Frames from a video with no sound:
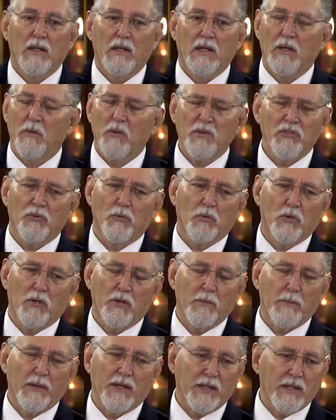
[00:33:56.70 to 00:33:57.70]
He wasn't
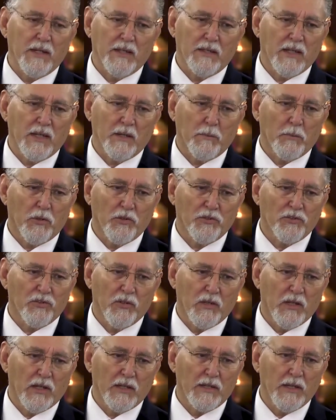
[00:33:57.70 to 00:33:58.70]
worried about anything
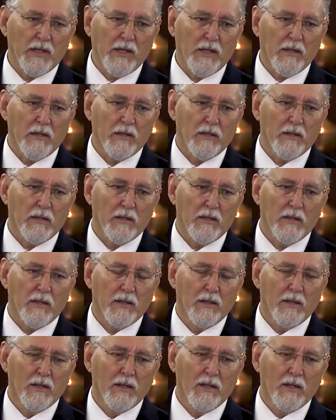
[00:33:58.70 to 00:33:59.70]
personal like that.
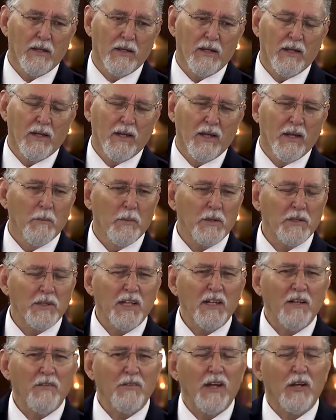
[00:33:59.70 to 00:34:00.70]
But
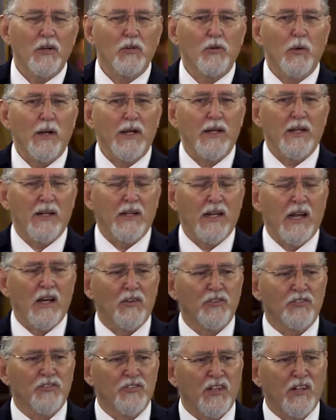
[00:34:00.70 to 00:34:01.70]
think of how great and
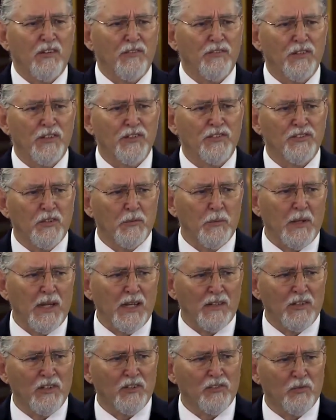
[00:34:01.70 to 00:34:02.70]
how selfless a
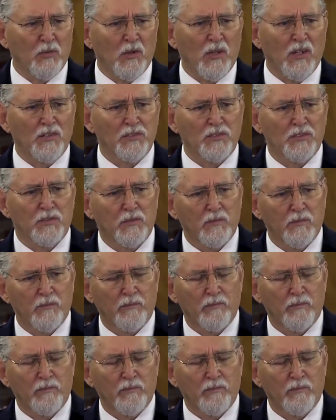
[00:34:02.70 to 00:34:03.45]
man this was.